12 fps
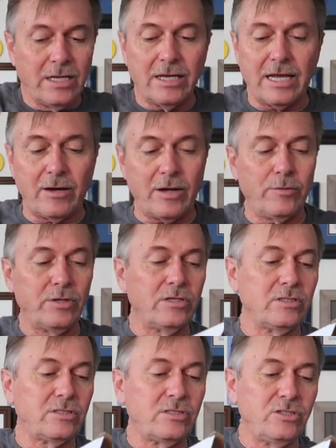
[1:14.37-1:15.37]
Now
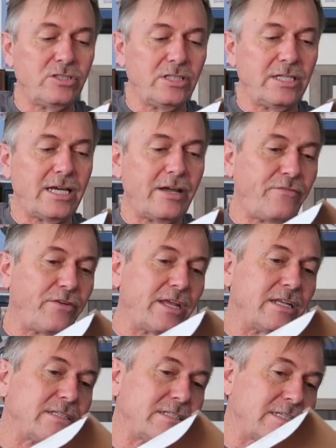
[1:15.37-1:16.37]
usually I
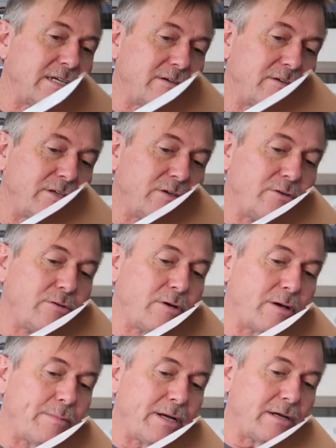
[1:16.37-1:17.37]
forget to tell
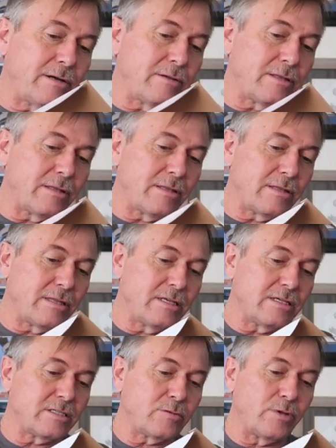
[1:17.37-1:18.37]
you about
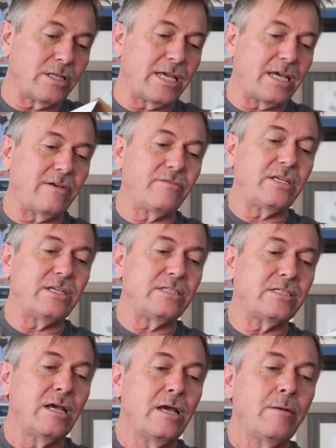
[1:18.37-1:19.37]
this when they have
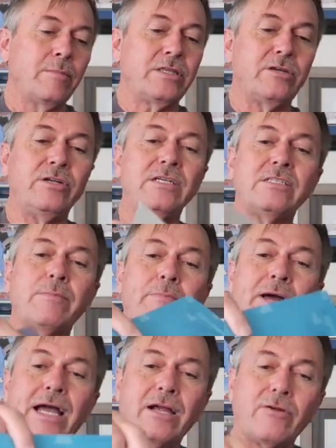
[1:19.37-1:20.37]
these. There is a
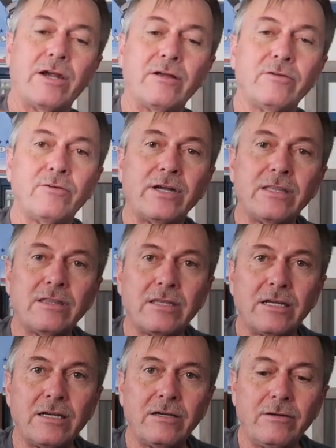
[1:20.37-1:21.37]
background right
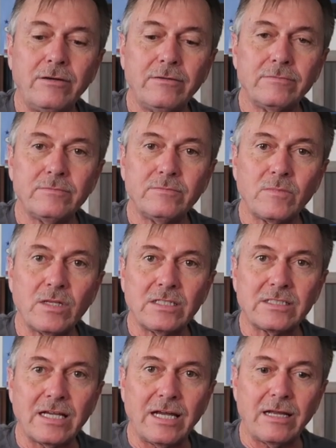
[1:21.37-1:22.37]
there.
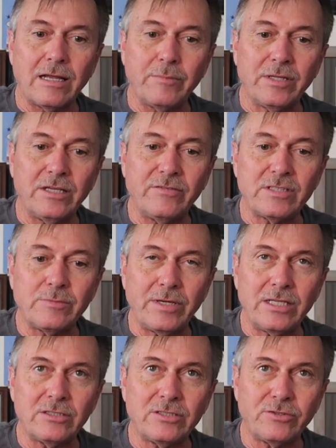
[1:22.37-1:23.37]
It's got, I believe it's
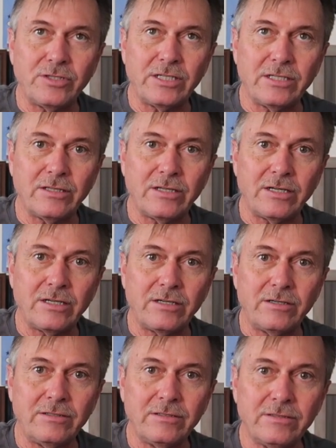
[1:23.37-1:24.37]
Main Street in
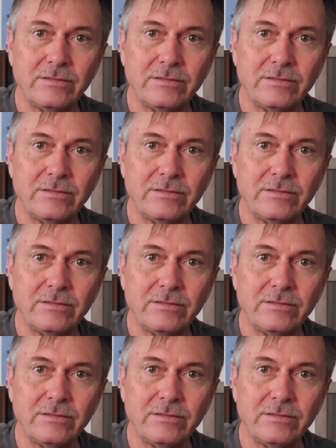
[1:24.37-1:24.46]
there.